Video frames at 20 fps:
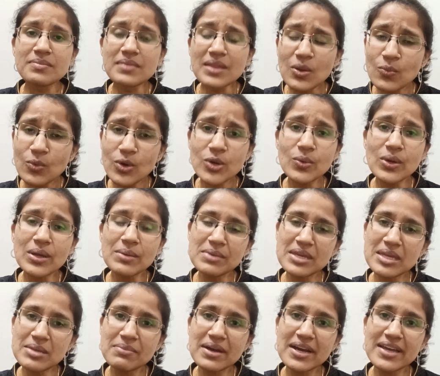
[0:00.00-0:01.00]
What do I
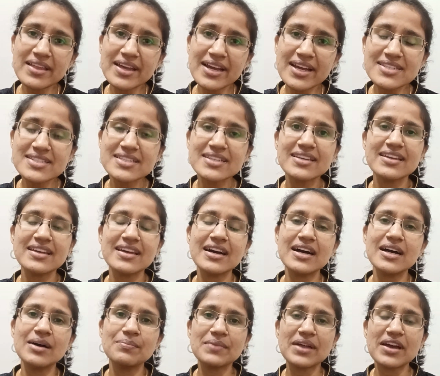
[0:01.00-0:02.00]
mean by that?
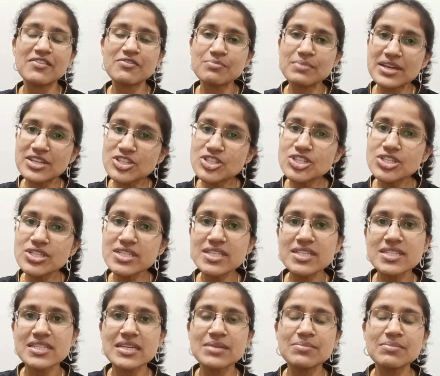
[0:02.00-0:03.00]
I've mentioned
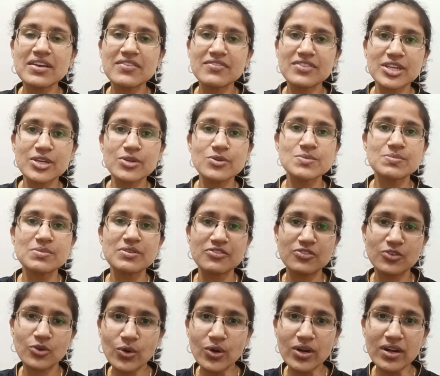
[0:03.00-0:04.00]
it in my videos
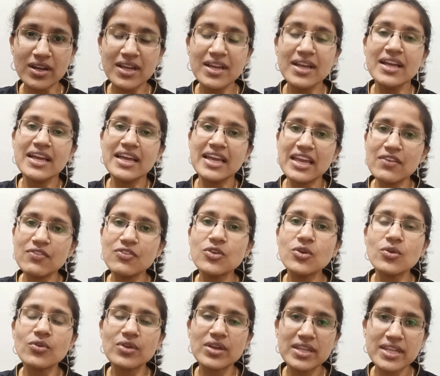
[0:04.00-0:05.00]
before. If
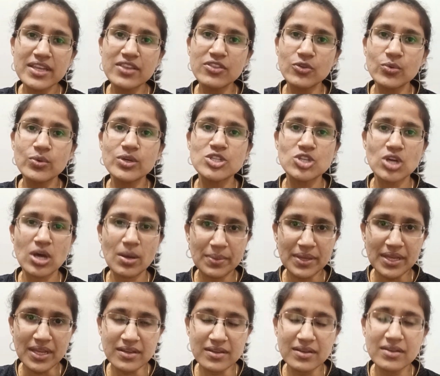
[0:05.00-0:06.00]
you're reading through a
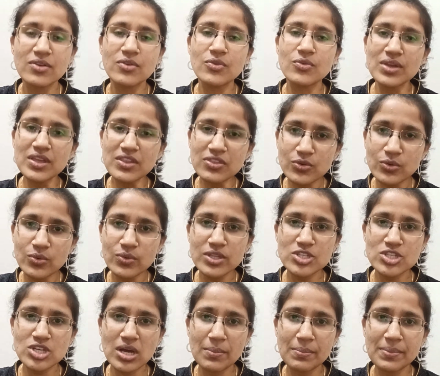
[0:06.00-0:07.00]
topic, read through the
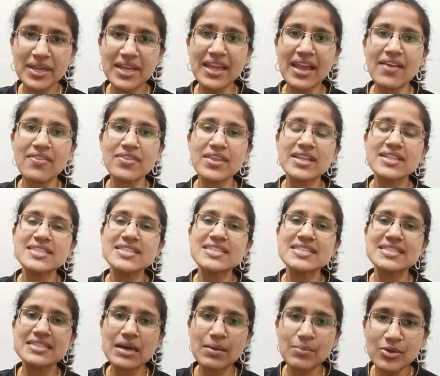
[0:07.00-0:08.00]
topic and then
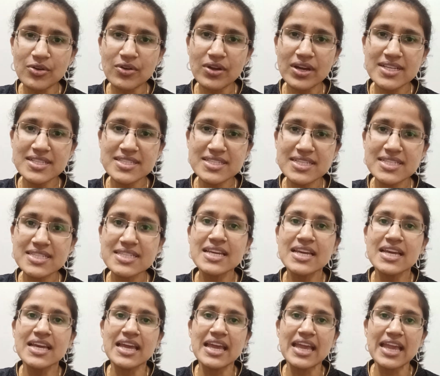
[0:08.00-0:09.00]
summarize it
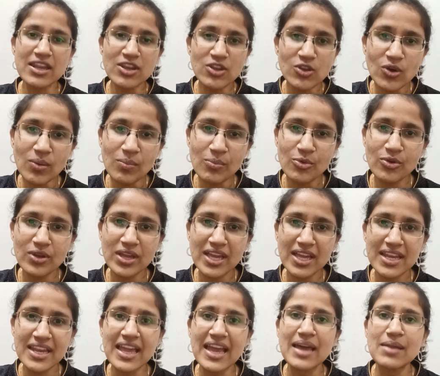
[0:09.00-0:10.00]
in your
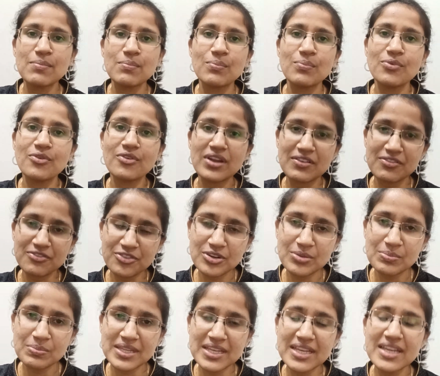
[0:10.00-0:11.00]
brain and
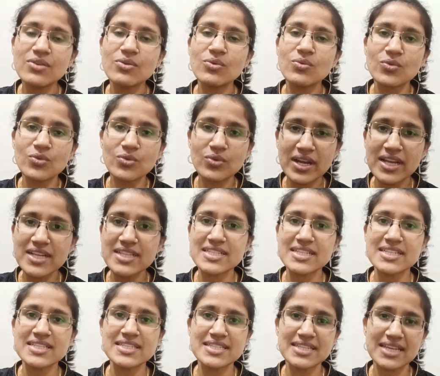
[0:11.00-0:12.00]
preferably write
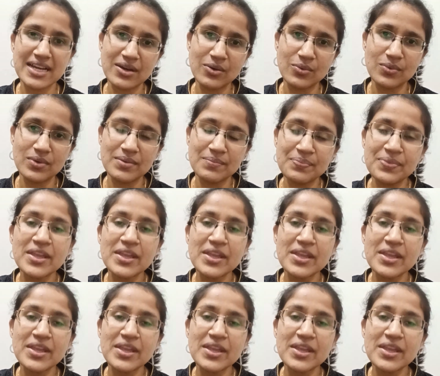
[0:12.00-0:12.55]
it down.